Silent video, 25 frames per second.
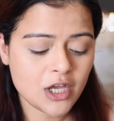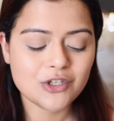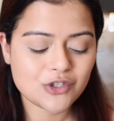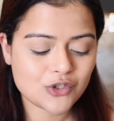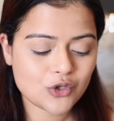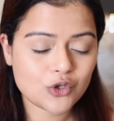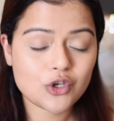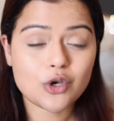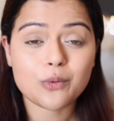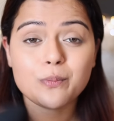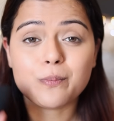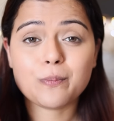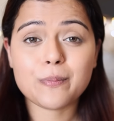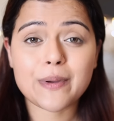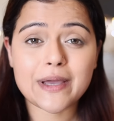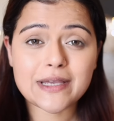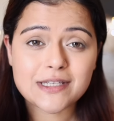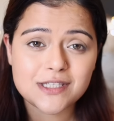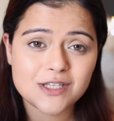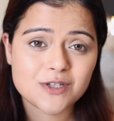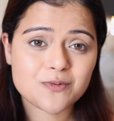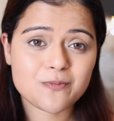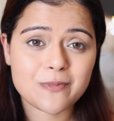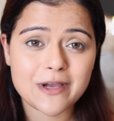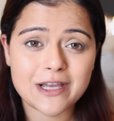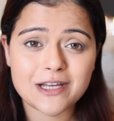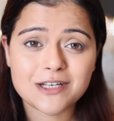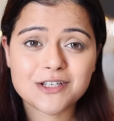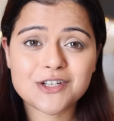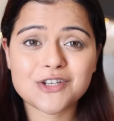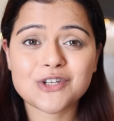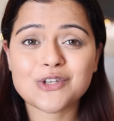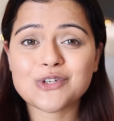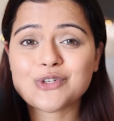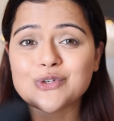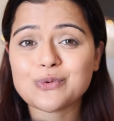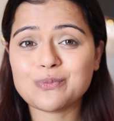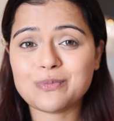So your best
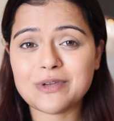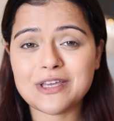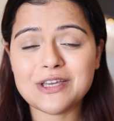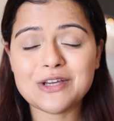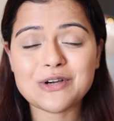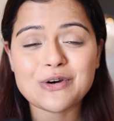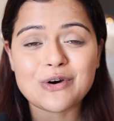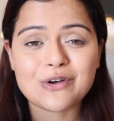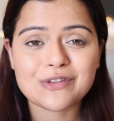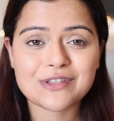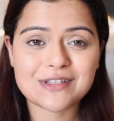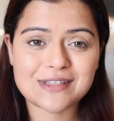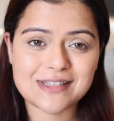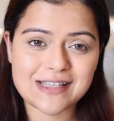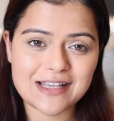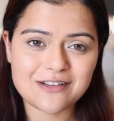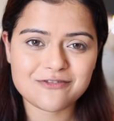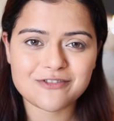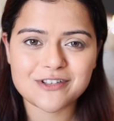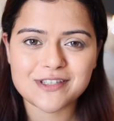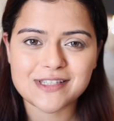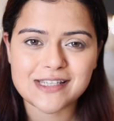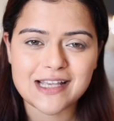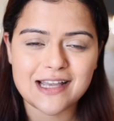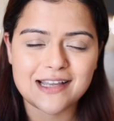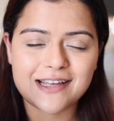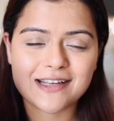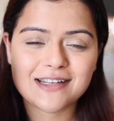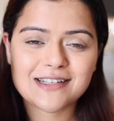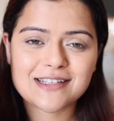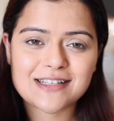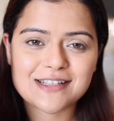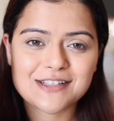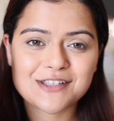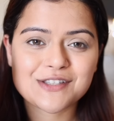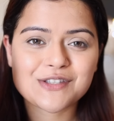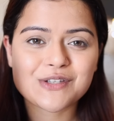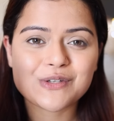bet, to be on the safer side,
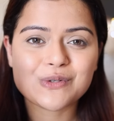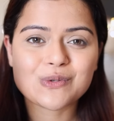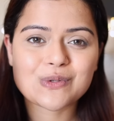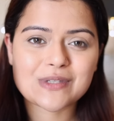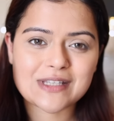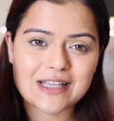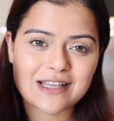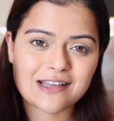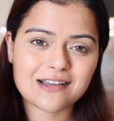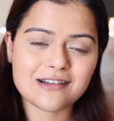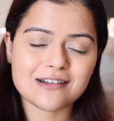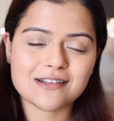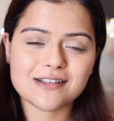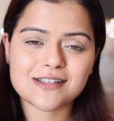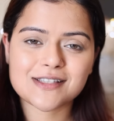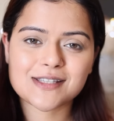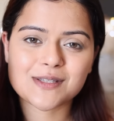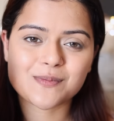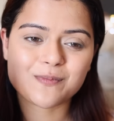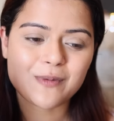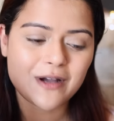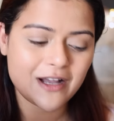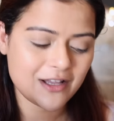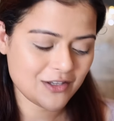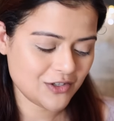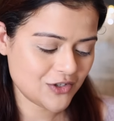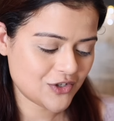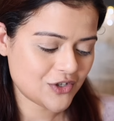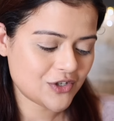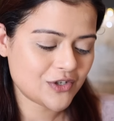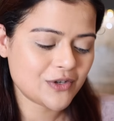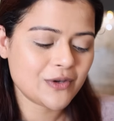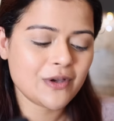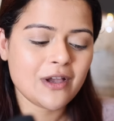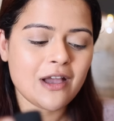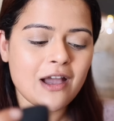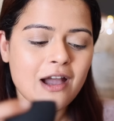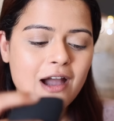is using a sponge.
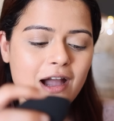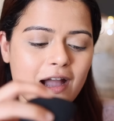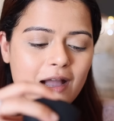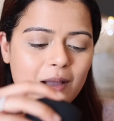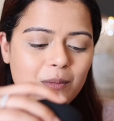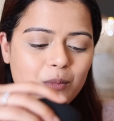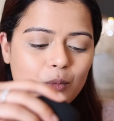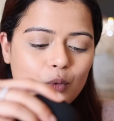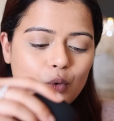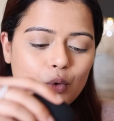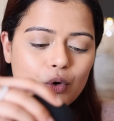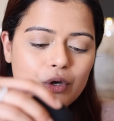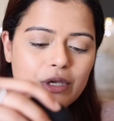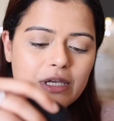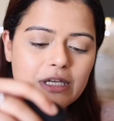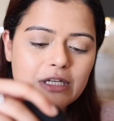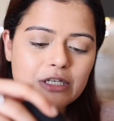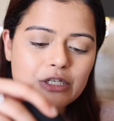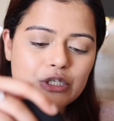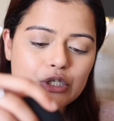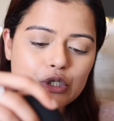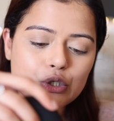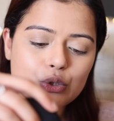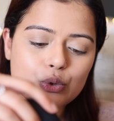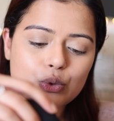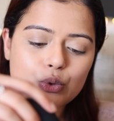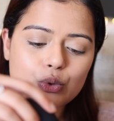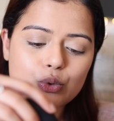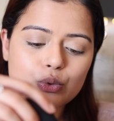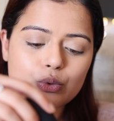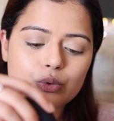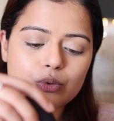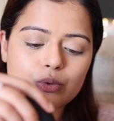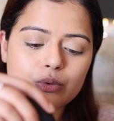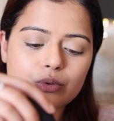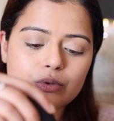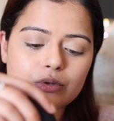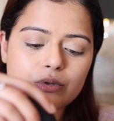I'm going to